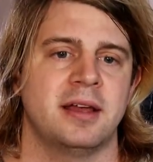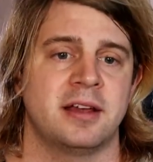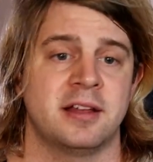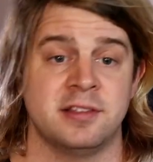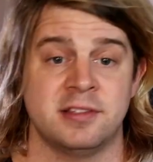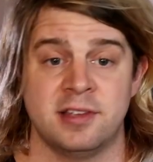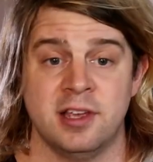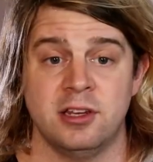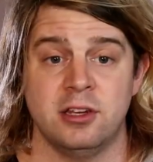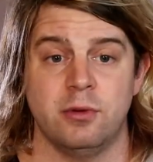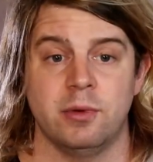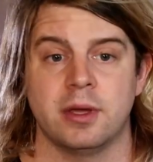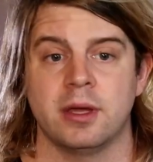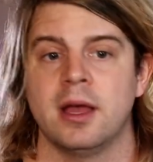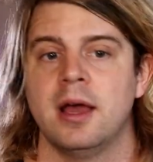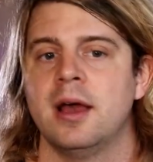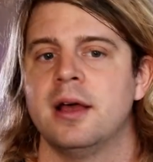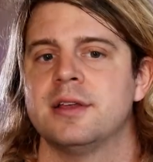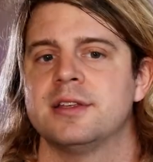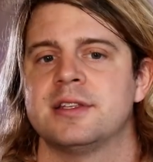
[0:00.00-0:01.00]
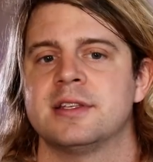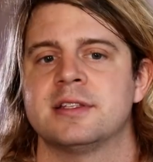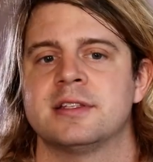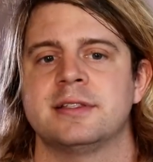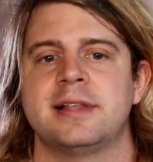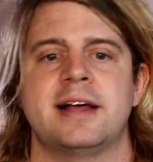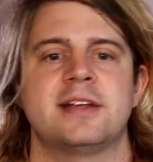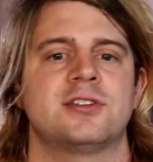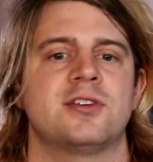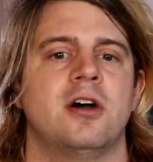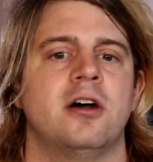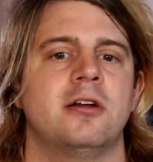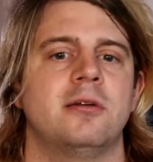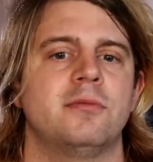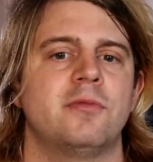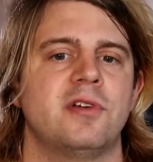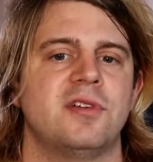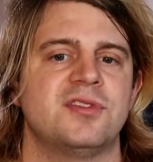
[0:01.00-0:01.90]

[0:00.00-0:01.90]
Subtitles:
Continuing, since last autumn,